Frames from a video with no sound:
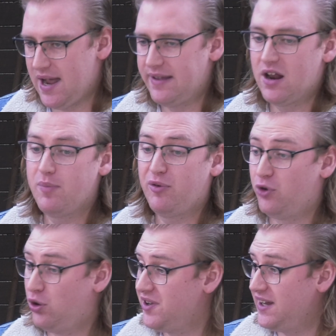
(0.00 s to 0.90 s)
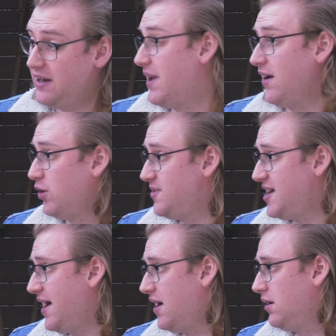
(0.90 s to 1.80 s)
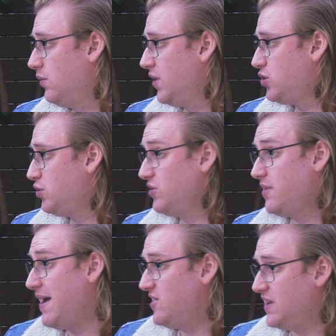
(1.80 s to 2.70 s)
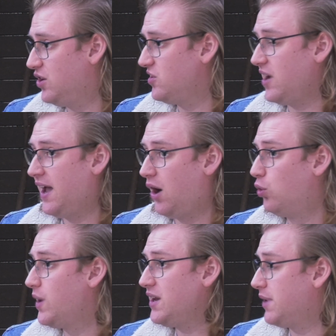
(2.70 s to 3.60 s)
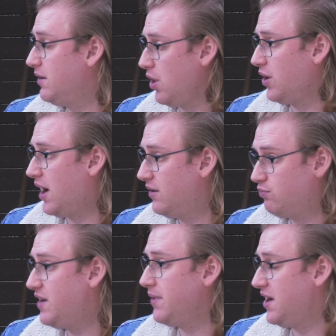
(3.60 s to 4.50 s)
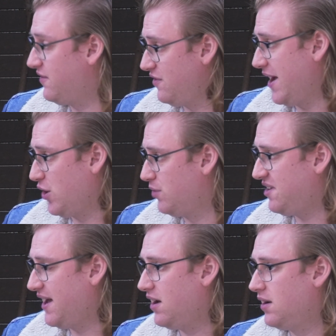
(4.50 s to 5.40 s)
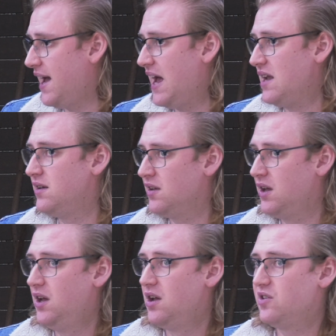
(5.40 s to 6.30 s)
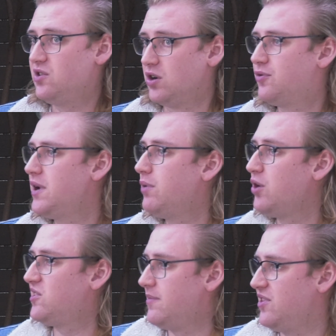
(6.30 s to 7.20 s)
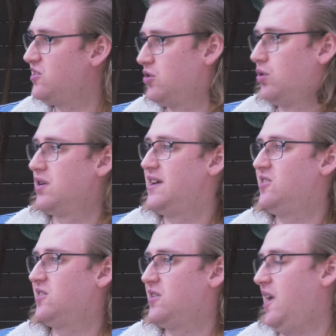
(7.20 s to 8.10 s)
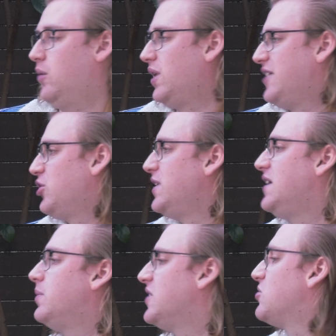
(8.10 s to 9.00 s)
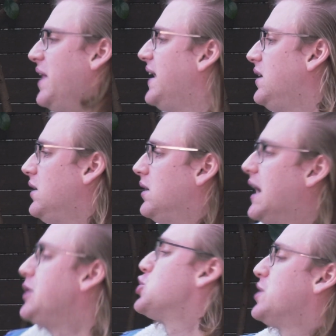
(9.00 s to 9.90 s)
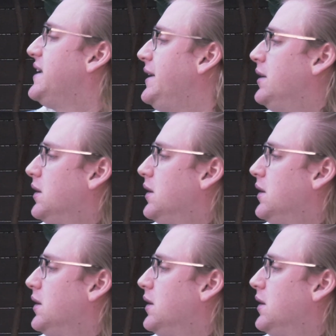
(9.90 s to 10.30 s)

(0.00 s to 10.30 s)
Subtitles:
and then I performed it in my hometown, which was amazing because I'd rewritten it for my hometown and sort of rewrote some of the stories because I was like, well, I don't need to explain country